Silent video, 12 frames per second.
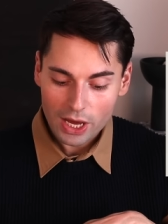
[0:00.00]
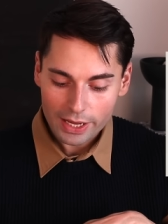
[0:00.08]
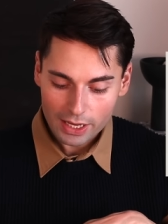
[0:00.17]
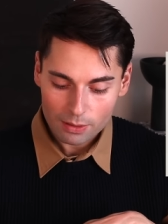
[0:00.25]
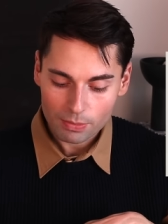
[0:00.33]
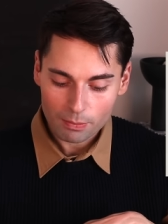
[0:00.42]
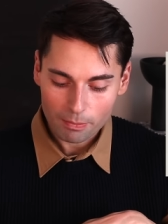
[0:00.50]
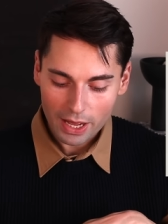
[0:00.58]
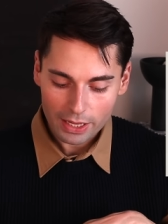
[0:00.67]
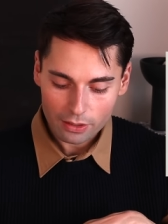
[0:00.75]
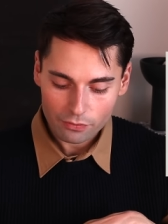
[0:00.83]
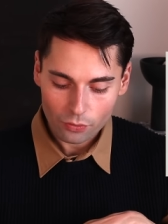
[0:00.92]
I had been
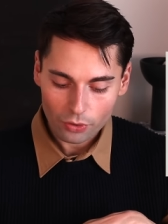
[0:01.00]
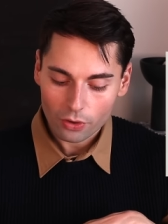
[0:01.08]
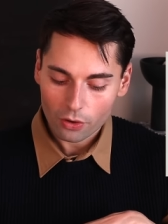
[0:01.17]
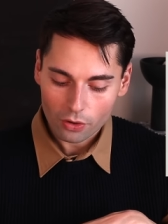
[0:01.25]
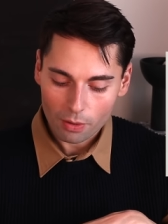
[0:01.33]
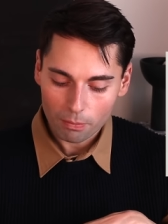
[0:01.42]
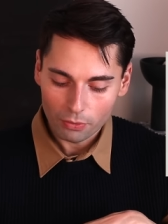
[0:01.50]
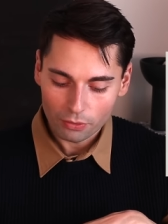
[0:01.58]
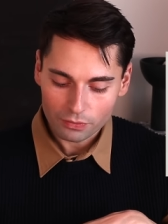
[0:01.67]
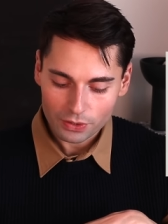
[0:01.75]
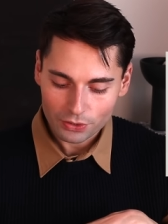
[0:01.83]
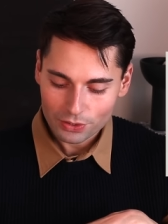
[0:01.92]
buying for a couple
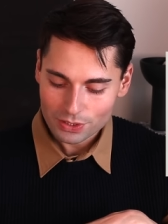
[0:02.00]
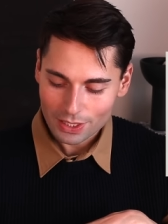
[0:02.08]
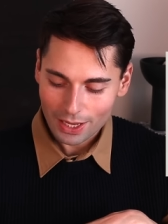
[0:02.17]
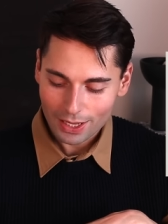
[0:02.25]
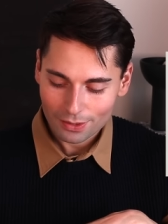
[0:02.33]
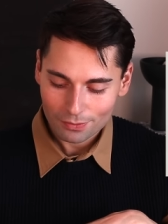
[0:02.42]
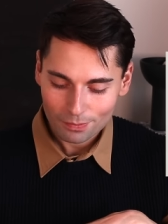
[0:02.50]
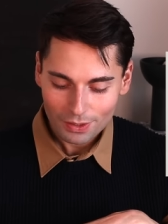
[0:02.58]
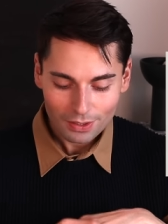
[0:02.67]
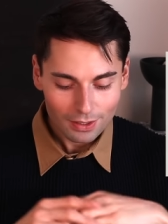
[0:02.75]
of years and